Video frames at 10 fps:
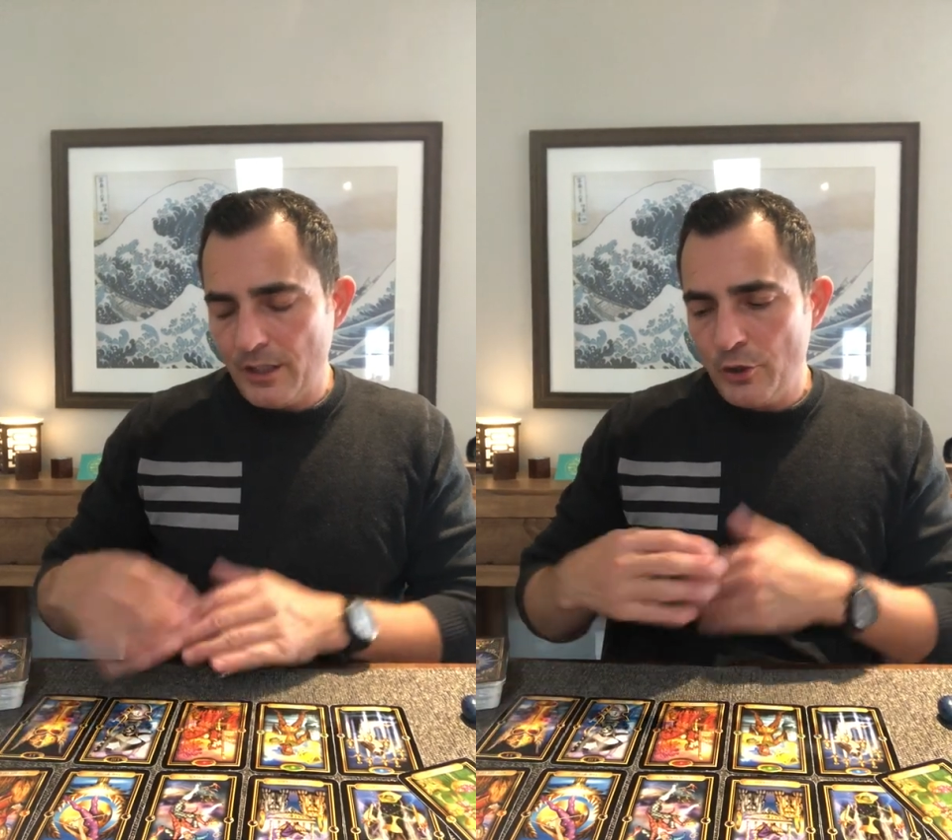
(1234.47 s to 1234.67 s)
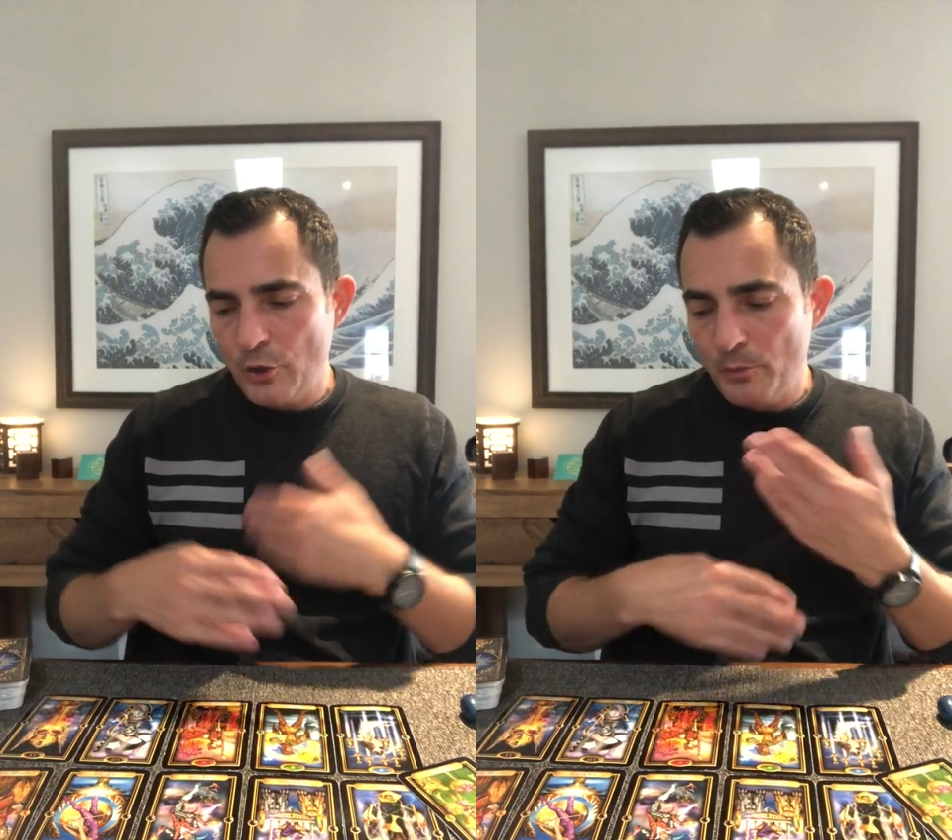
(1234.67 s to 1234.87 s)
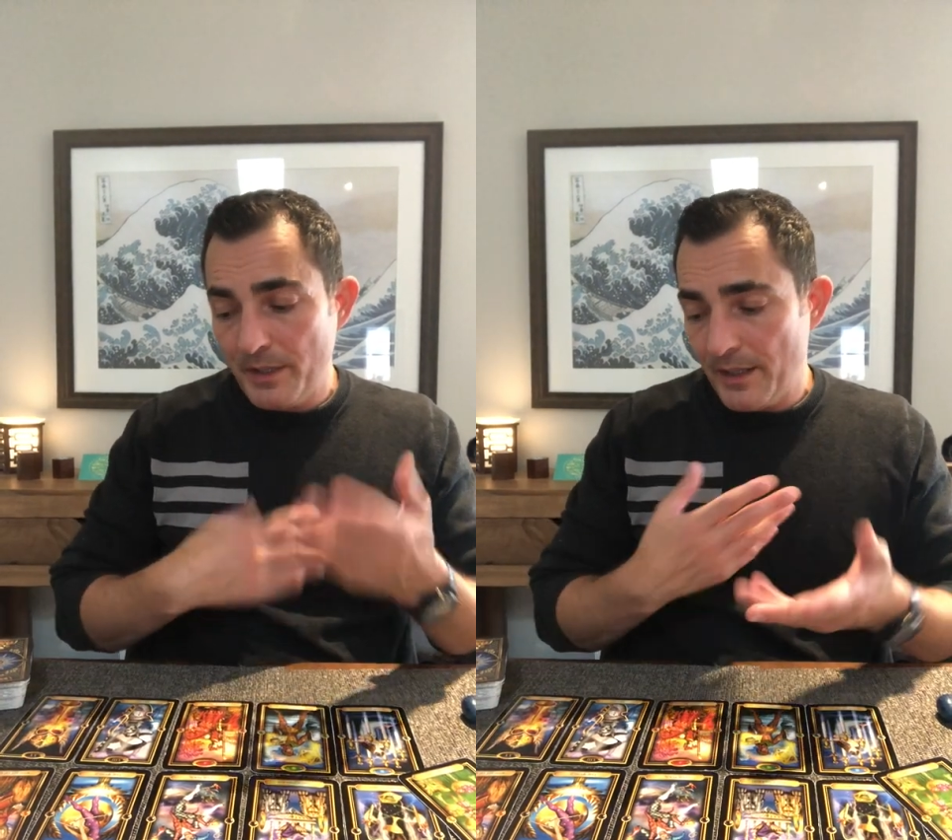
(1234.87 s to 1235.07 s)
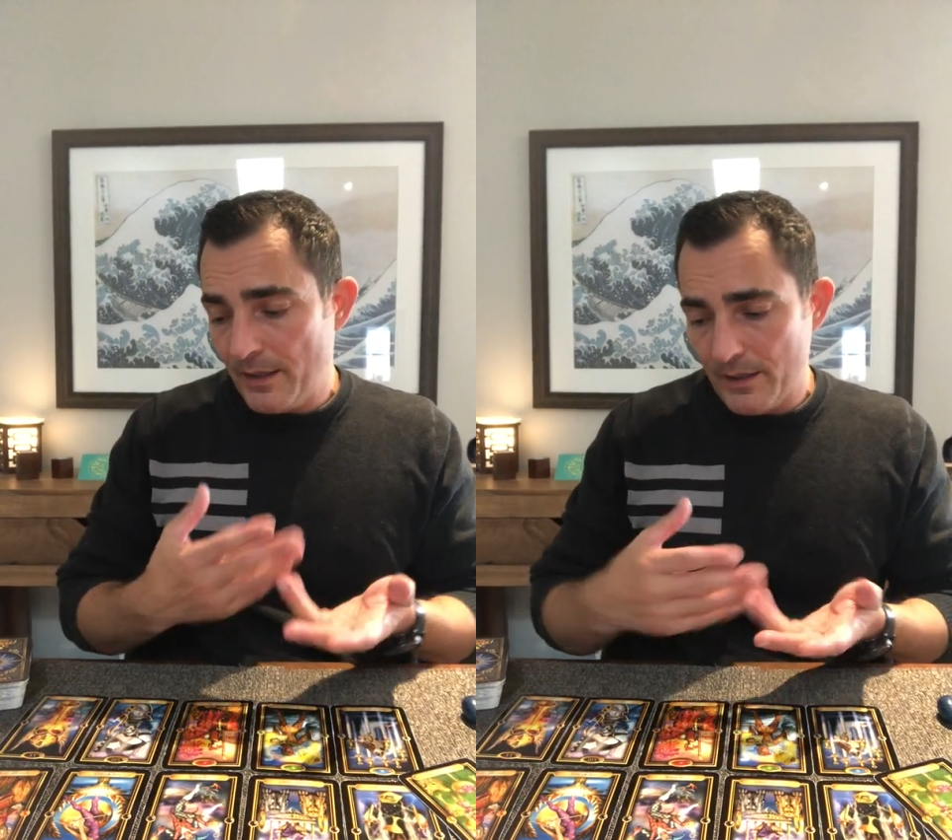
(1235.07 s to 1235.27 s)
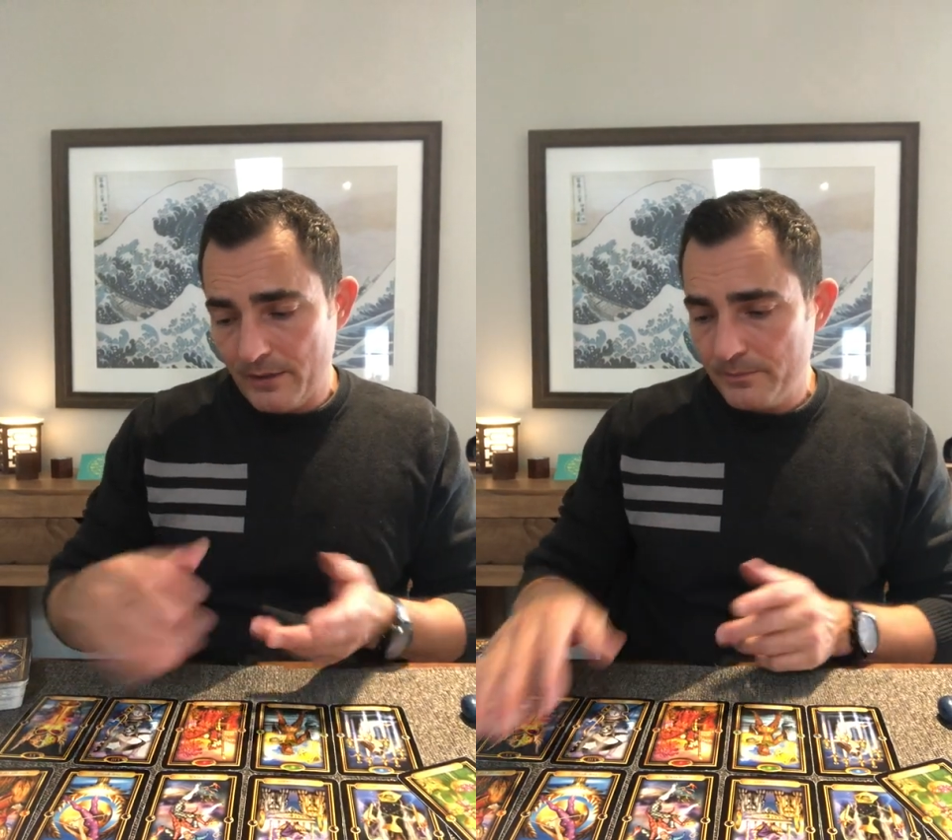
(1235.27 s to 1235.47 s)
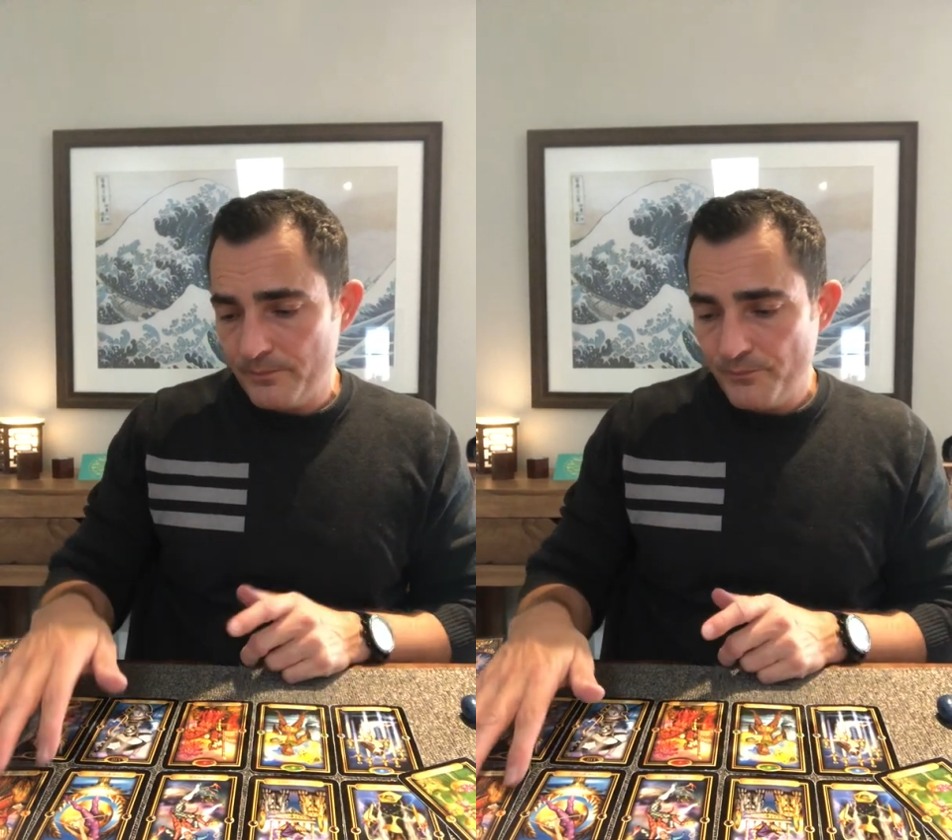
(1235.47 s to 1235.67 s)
a new beginning.